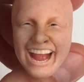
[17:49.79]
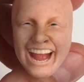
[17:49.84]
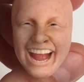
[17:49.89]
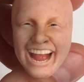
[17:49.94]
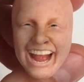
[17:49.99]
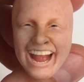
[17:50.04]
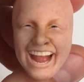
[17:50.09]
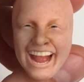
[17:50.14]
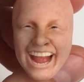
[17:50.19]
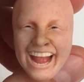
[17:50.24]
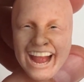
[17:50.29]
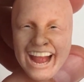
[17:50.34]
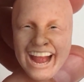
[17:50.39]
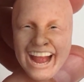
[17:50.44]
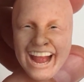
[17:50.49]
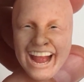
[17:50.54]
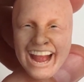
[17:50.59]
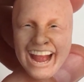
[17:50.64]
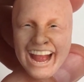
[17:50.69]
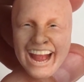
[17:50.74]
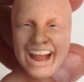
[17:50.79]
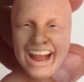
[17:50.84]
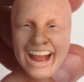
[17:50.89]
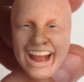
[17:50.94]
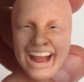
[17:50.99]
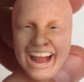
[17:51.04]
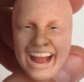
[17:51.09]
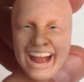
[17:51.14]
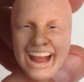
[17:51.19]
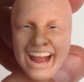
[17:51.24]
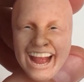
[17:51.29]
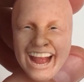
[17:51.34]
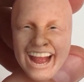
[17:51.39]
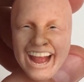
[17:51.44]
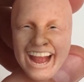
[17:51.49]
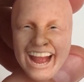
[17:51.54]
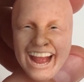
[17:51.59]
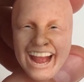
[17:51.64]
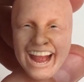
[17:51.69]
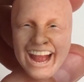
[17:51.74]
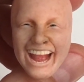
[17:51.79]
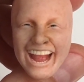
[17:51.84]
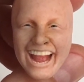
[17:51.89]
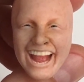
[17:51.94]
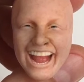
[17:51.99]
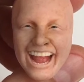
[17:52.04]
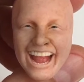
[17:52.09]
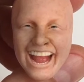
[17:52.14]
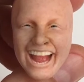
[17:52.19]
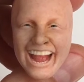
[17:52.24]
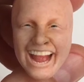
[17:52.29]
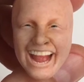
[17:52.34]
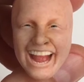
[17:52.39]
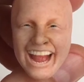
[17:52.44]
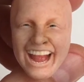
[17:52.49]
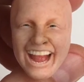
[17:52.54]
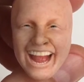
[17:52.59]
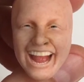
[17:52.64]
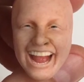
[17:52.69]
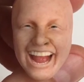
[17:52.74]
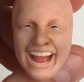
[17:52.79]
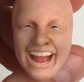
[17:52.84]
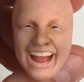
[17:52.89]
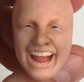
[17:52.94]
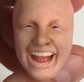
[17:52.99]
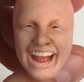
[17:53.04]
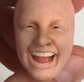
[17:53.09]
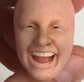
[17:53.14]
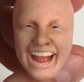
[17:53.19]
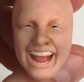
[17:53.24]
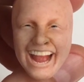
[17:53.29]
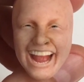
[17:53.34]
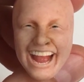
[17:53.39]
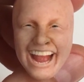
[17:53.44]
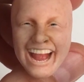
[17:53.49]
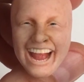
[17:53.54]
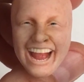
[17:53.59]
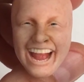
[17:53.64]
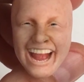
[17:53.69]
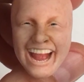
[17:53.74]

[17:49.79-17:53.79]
video intro, so description.